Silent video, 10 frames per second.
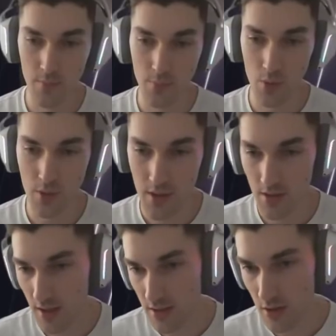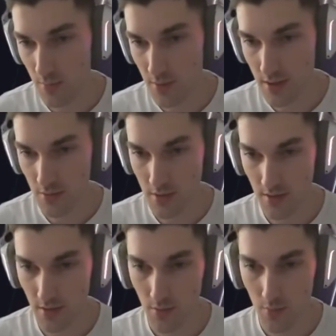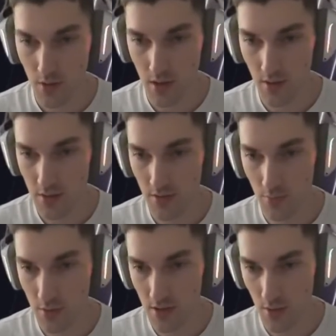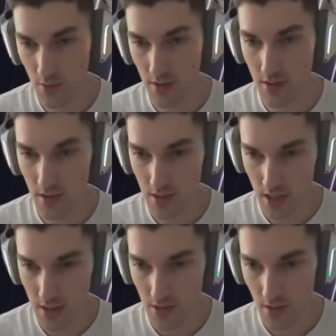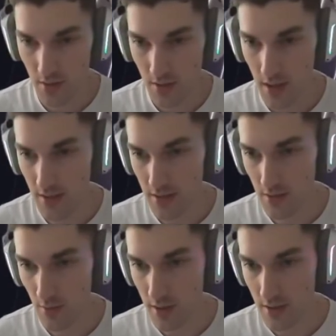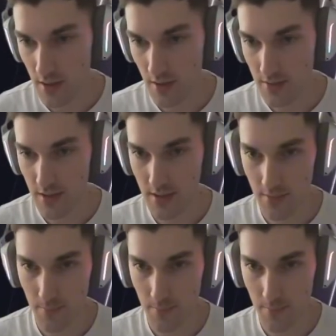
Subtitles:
We look at the change in open interest, regardless of which direction it changed, and it is greater than our setting.